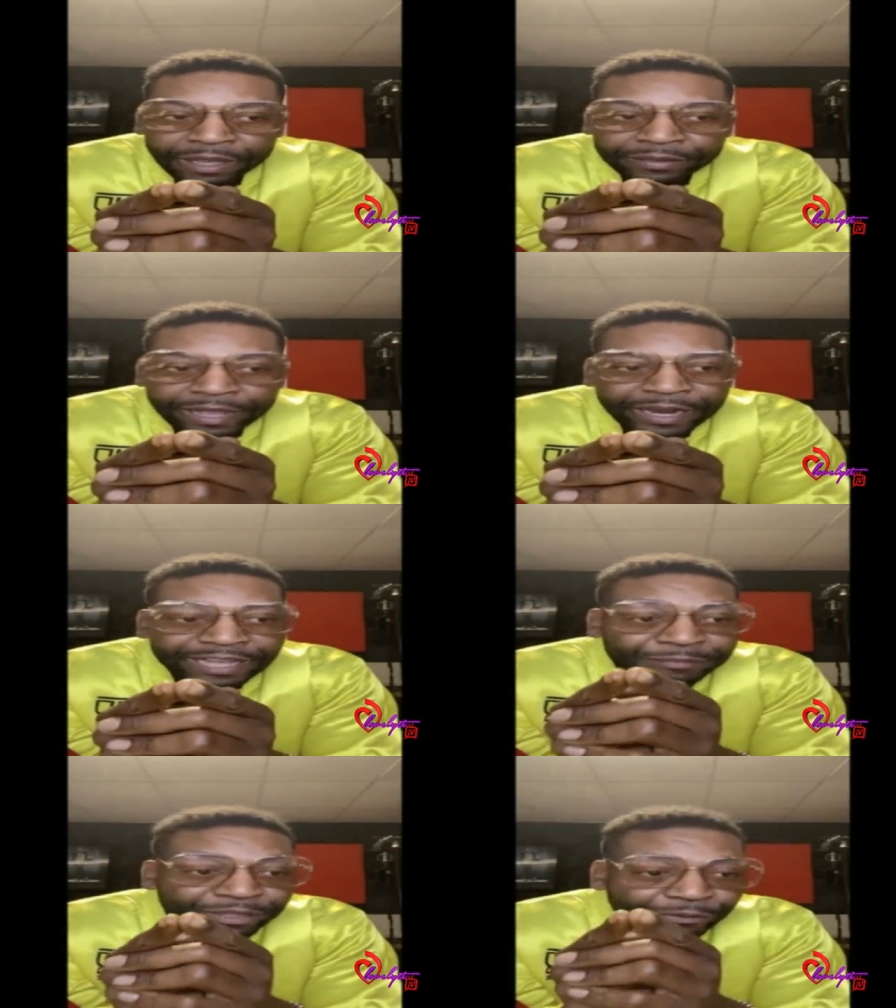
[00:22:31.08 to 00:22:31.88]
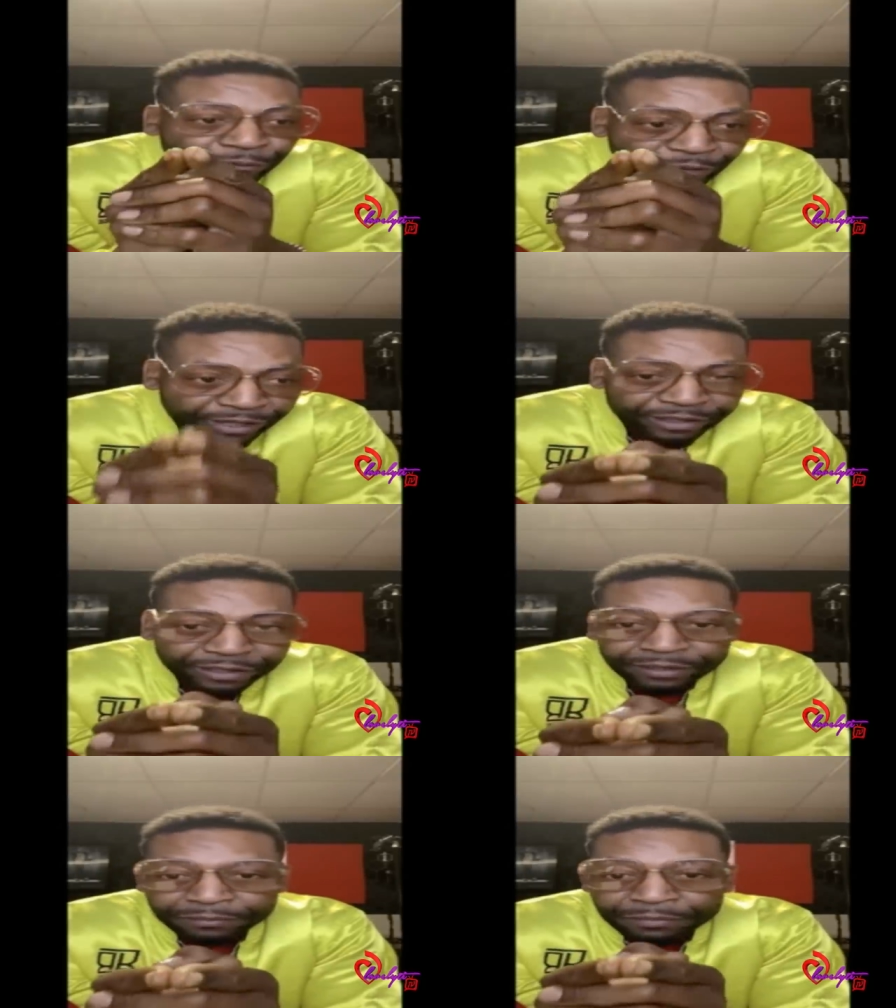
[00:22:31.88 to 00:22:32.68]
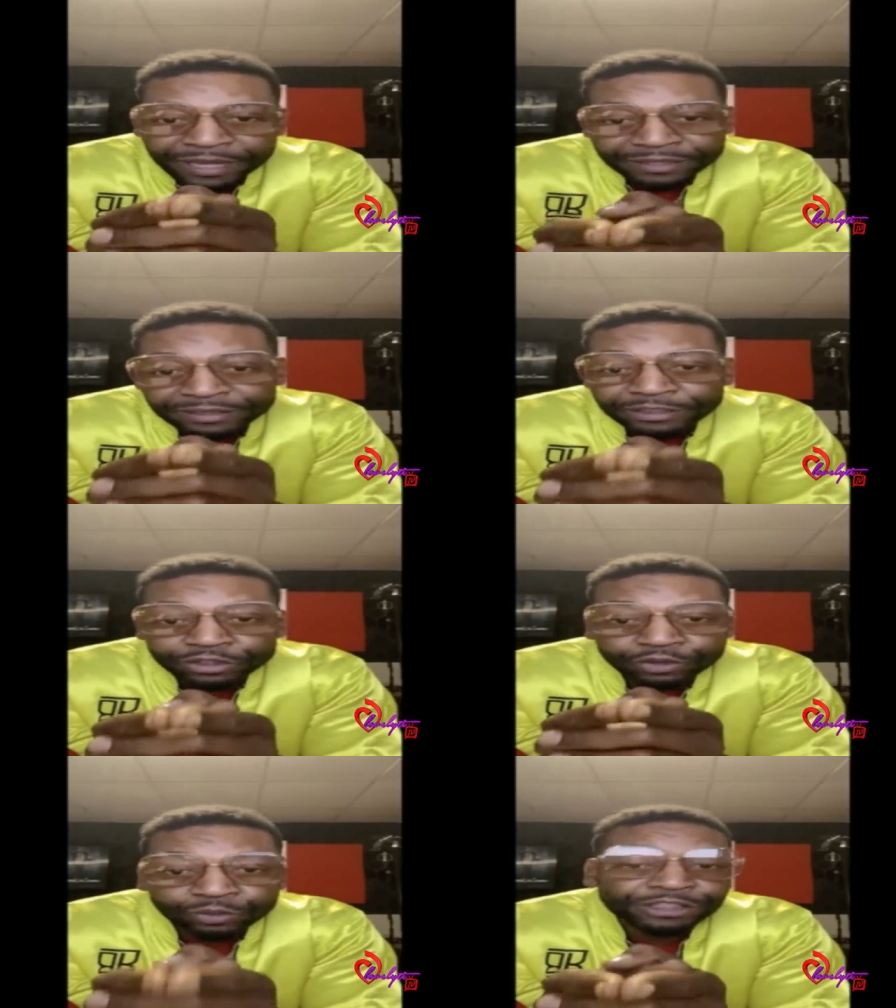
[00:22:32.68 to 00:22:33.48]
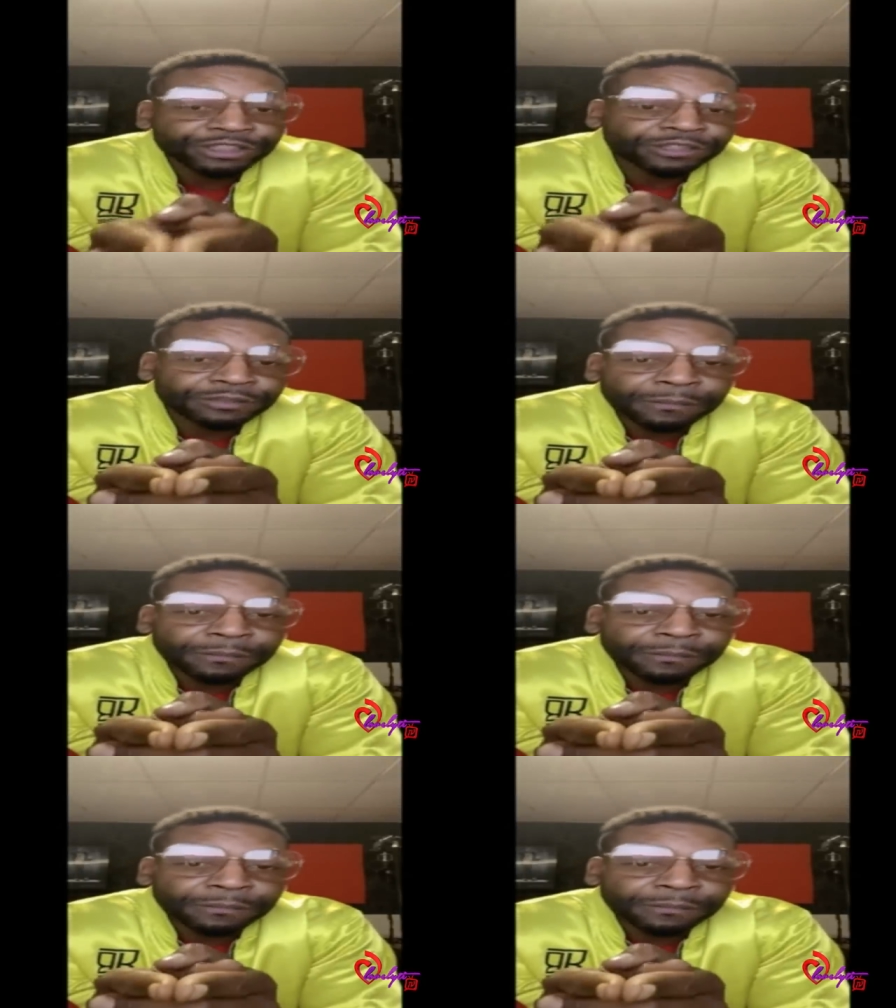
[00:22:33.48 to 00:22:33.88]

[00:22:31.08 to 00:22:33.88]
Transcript: that has been affected by this situation.